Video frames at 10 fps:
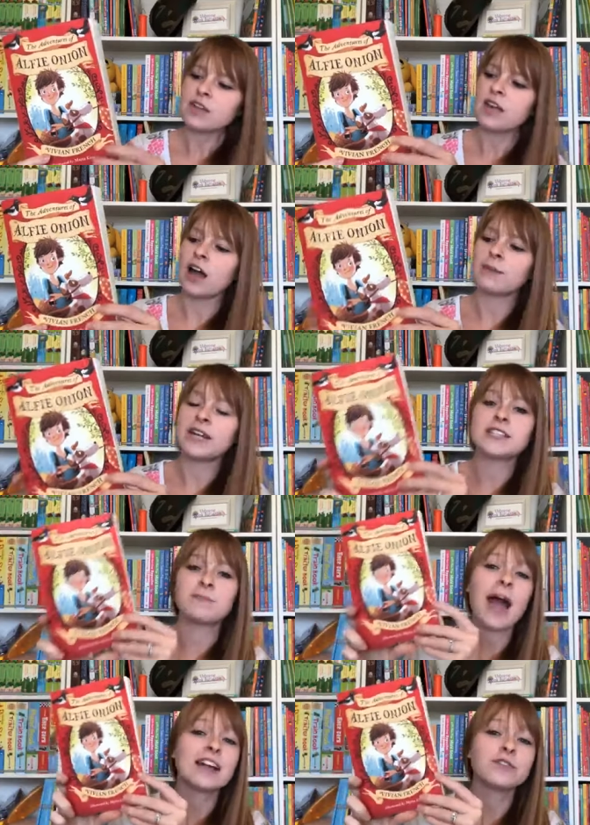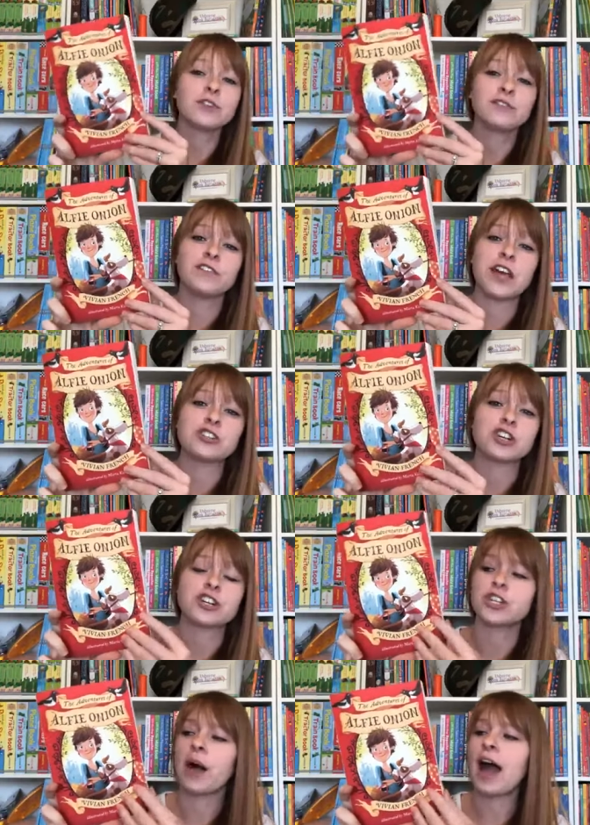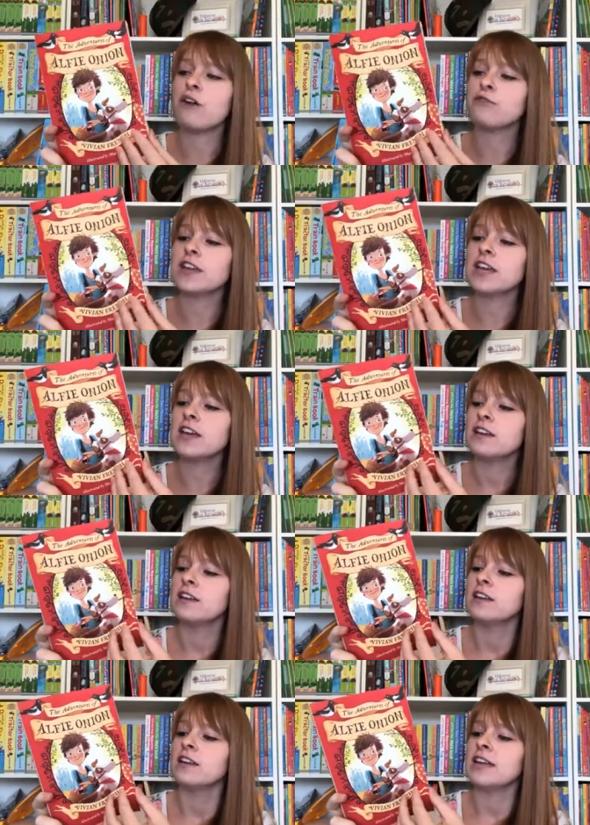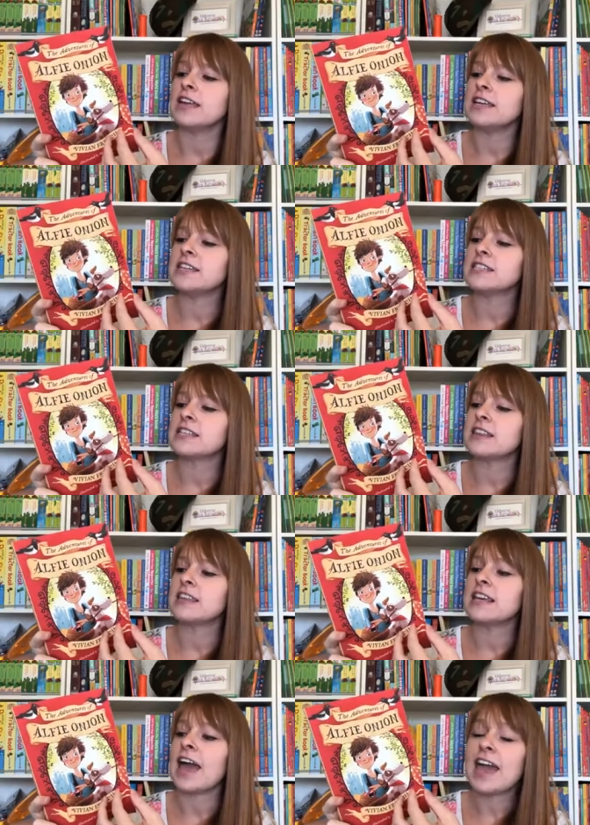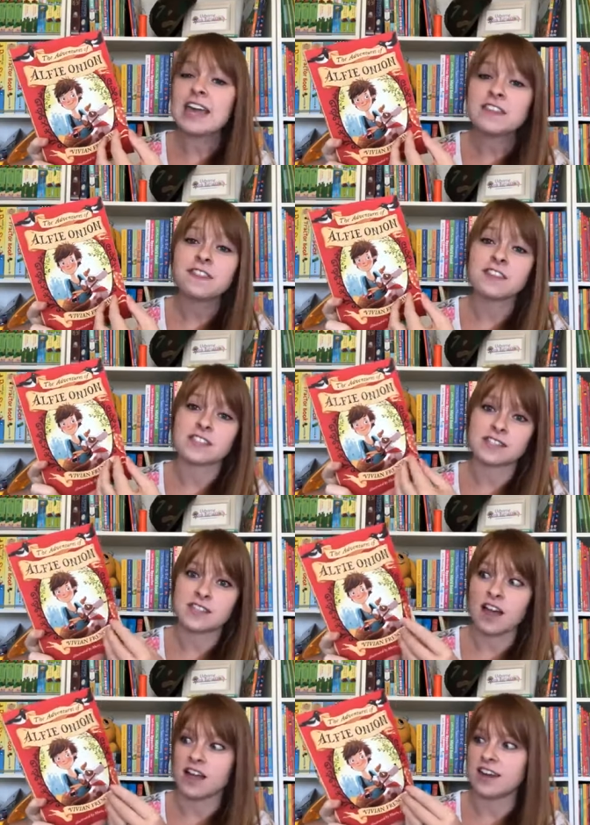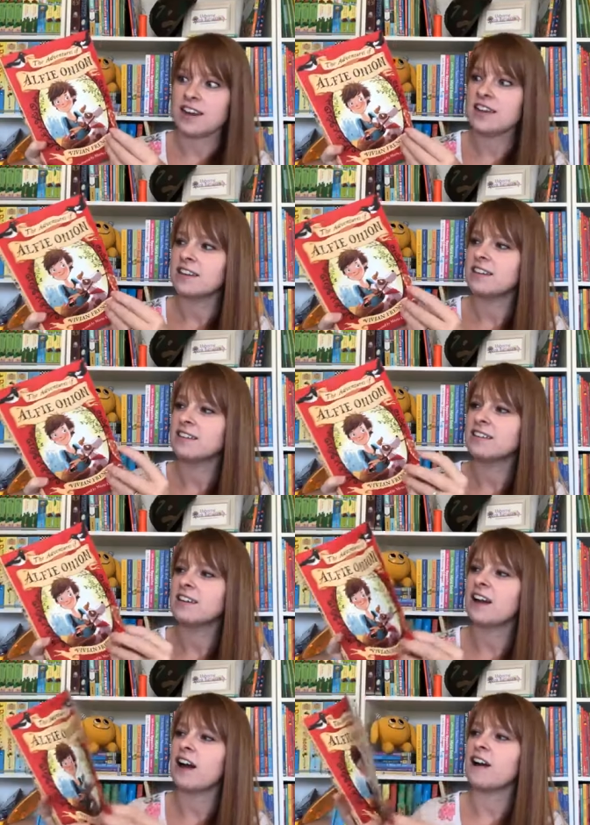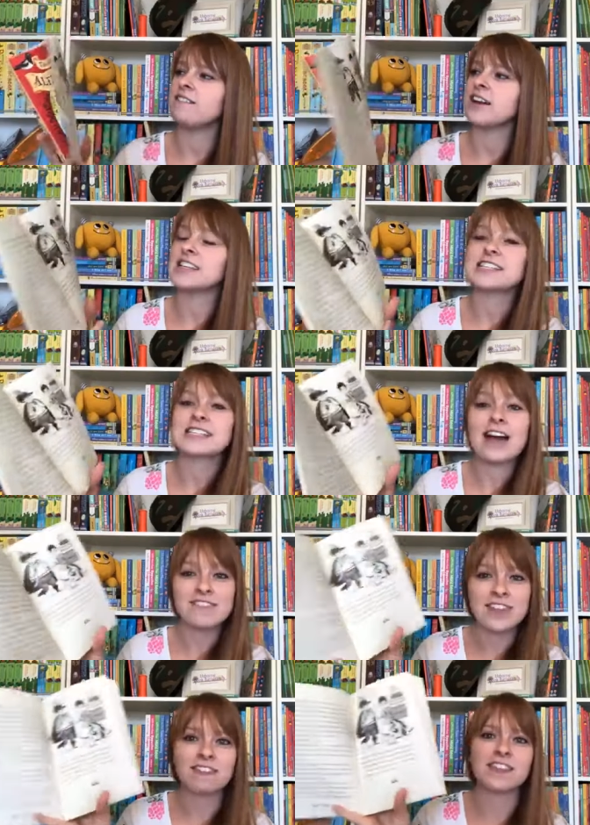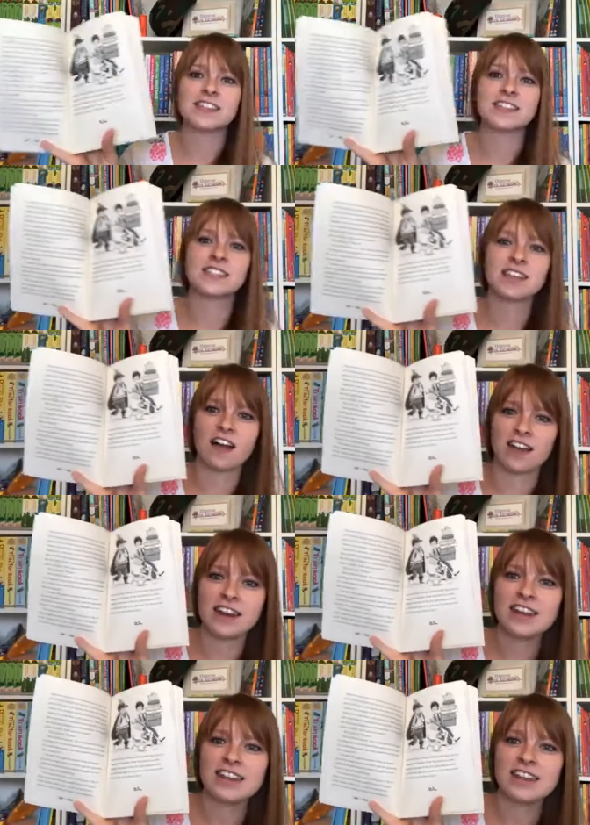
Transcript: um, and it's packed full of adventure. So Alfie is the eighth son of a seventh son,